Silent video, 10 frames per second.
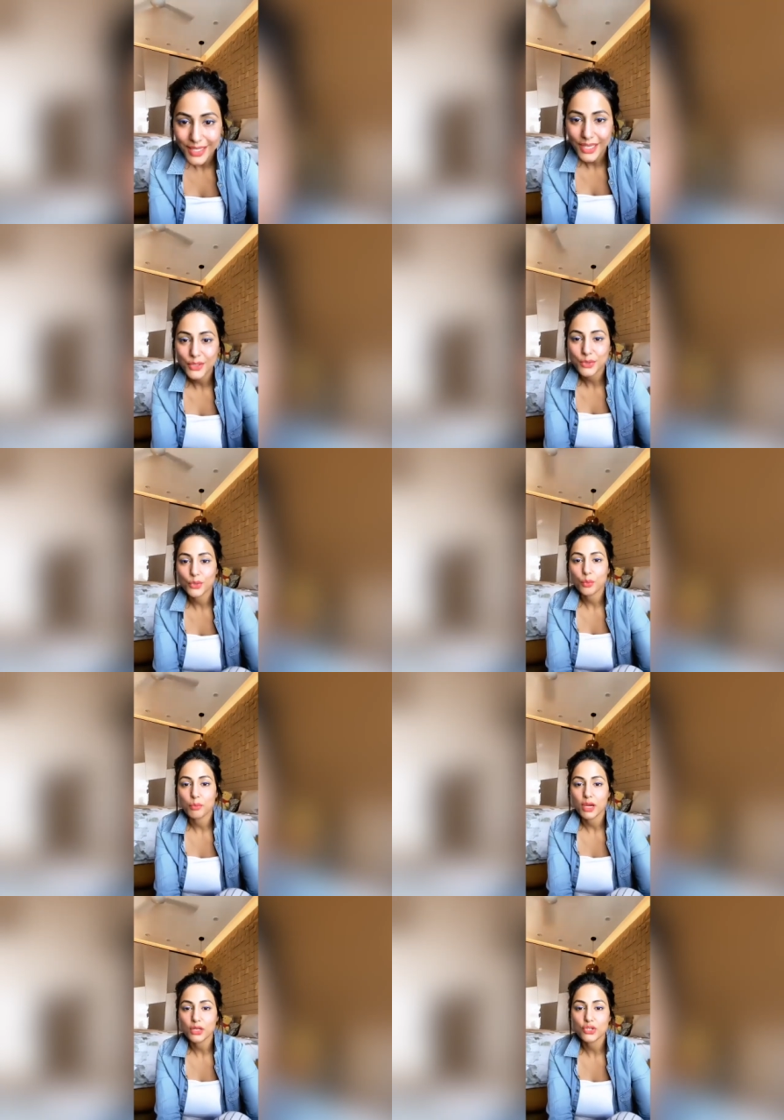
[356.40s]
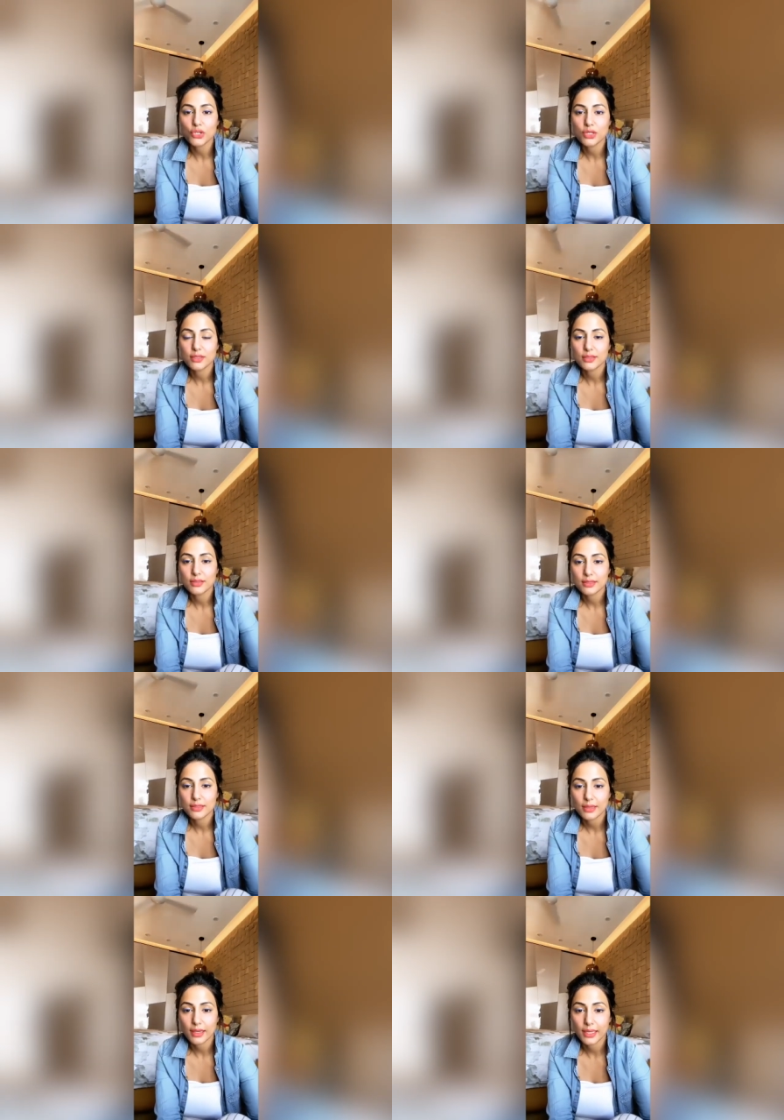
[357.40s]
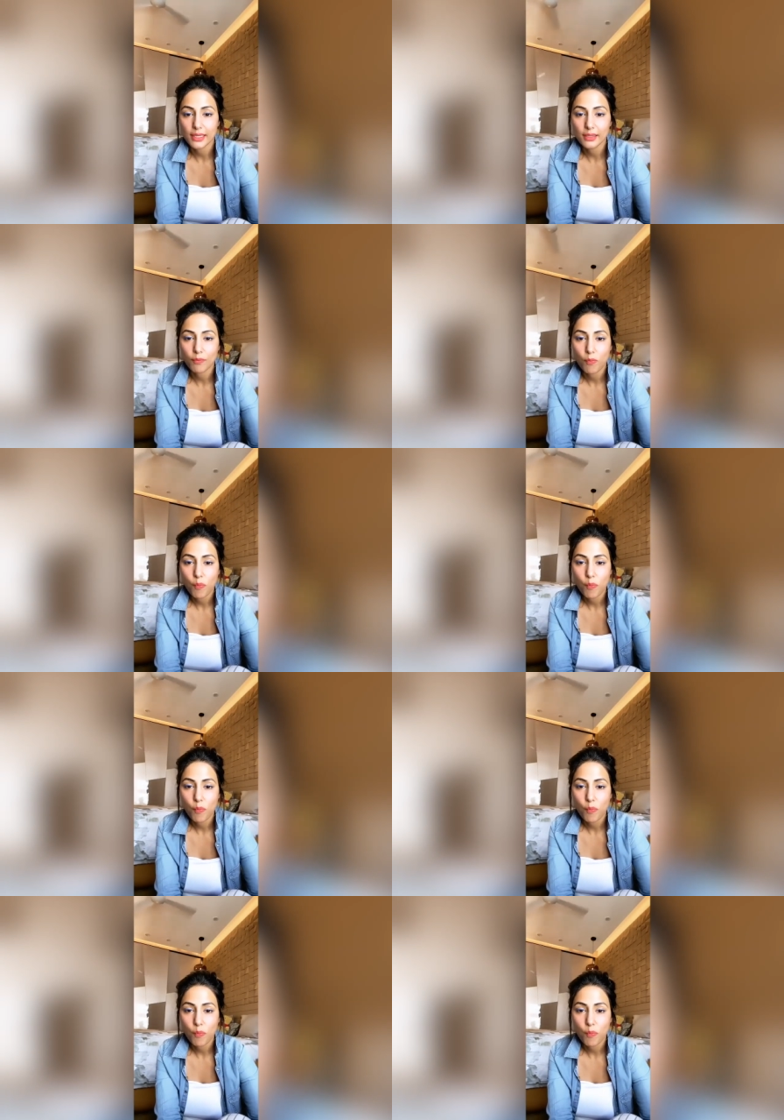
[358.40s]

Thank you so much, Sahil.